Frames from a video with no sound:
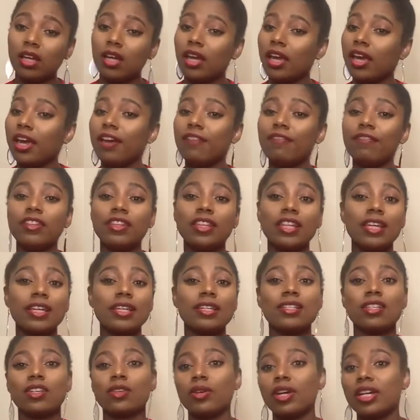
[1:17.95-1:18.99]
Everything
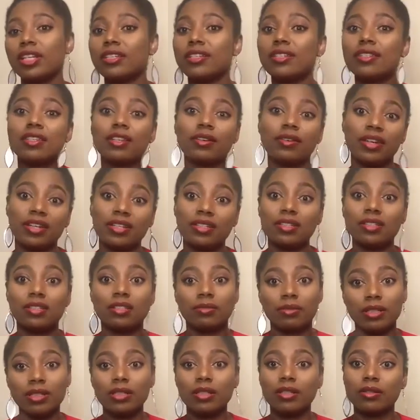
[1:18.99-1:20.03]
is credit, credit,
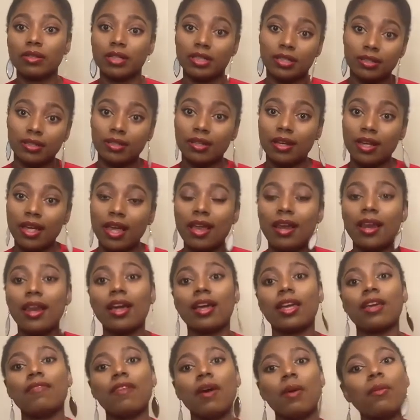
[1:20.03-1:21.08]
credit, credit.
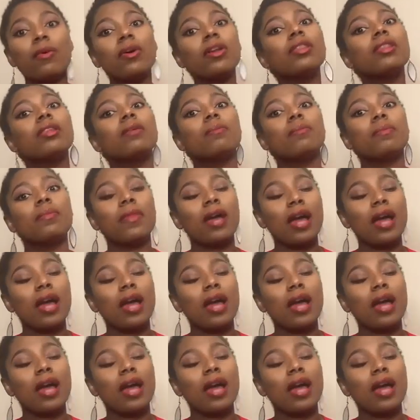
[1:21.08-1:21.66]
Like if I want the